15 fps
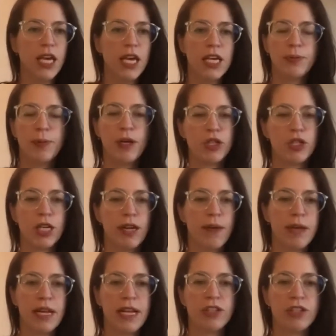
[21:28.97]
Especially, I
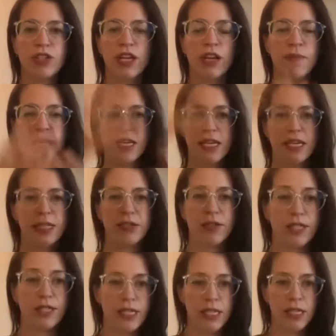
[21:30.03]
mean, it's going to be easier to
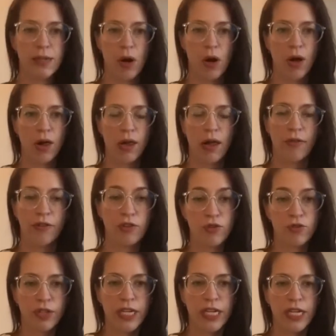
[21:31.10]
see them all on the
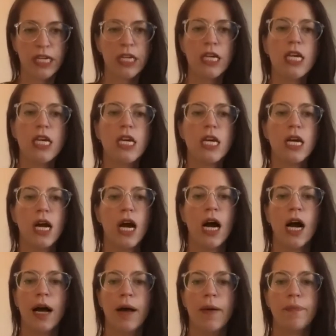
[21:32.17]
screen.
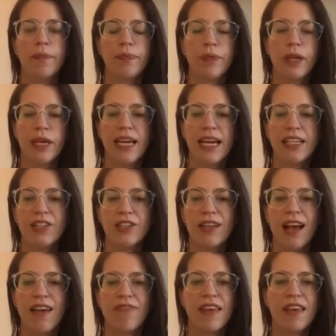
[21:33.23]

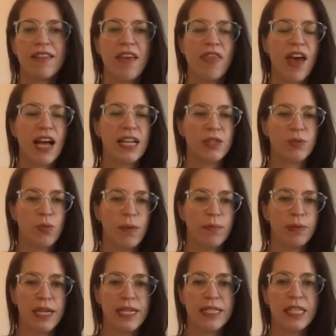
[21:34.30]
I think that's one
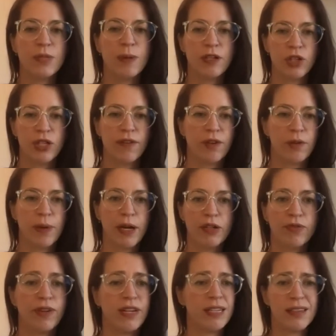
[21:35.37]
place, especially if you're
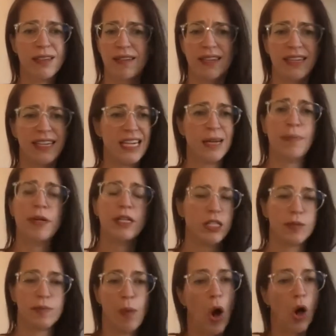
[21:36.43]
petrified, keep it
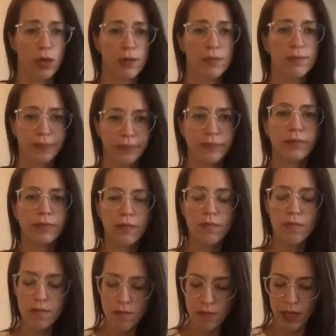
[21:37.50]
small.
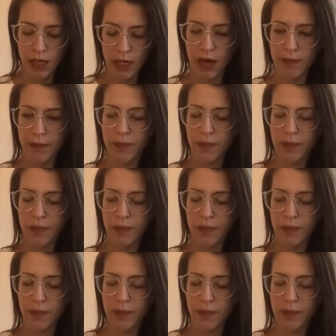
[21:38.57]
Yeah.